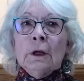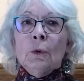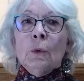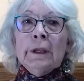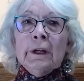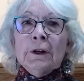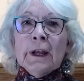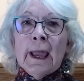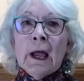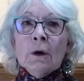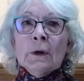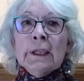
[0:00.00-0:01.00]
We are
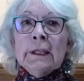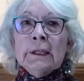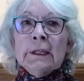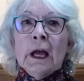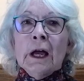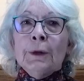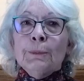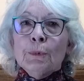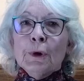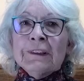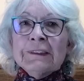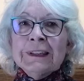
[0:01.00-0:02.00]
now in an
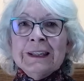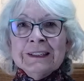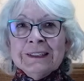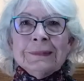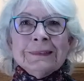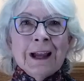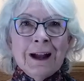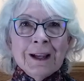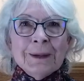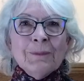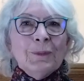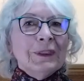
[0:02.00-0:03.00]
unprecedented
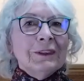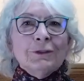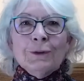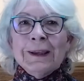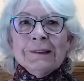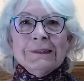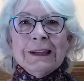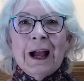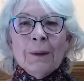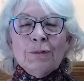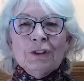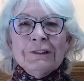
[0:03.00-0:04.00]
time when the transit
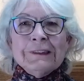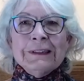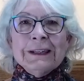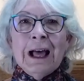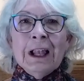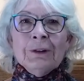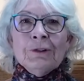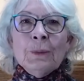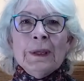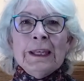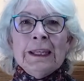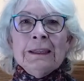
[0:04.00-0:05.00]
options and dollars
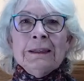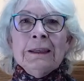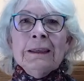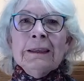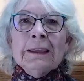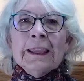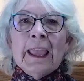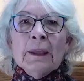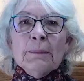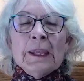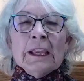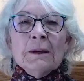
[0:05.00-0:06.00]
we need
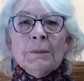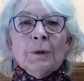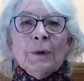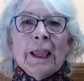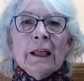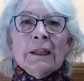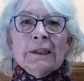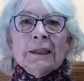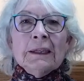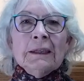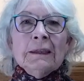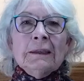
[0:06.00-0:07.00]
can become a
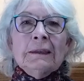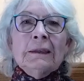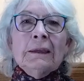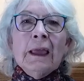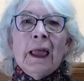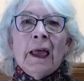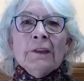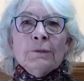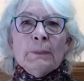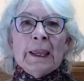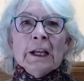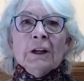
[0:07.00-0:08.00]
reality. As
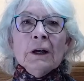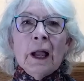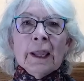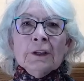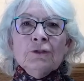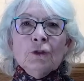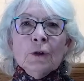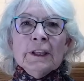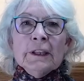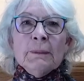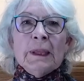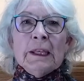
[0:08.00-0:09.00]
mayor, I can
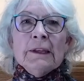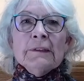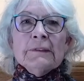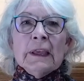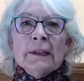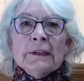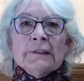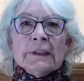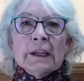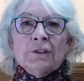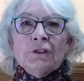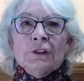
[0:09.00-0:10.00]
join the meetings and
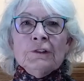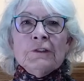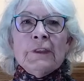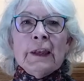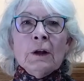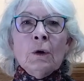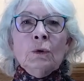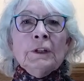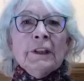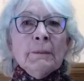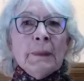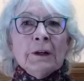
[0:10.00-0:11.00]
discussions that
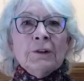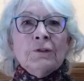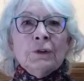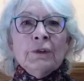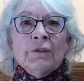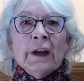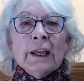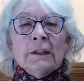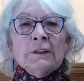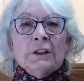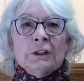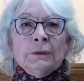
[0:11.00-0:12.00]
only the mayors are
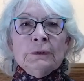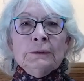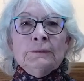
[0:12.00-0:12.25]
invited to.